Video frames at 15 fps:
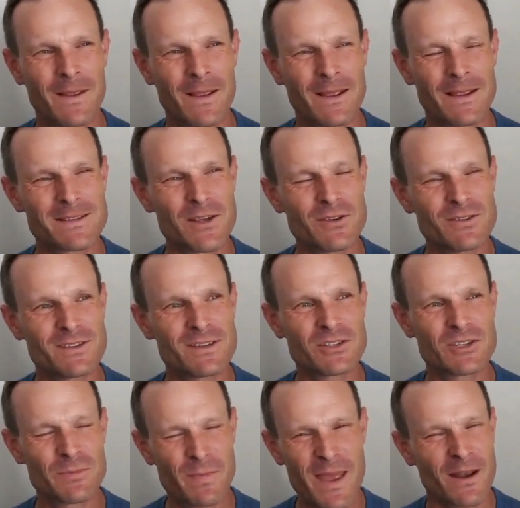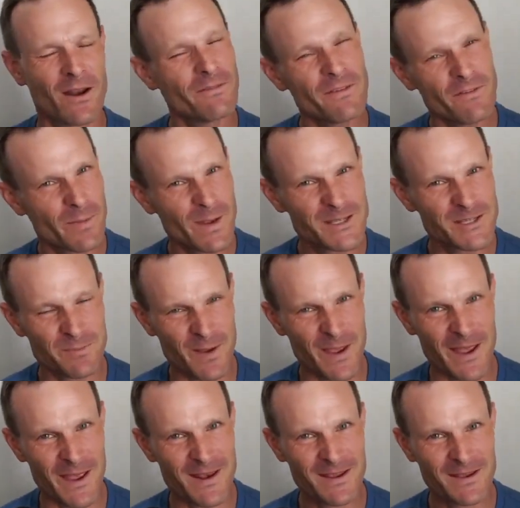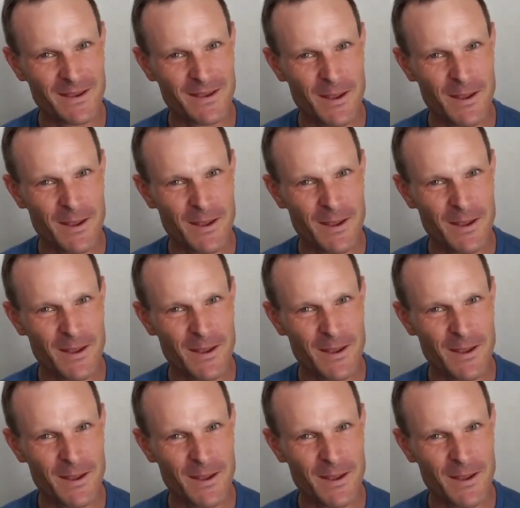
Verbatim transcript: so Japan, I've never been to Japan,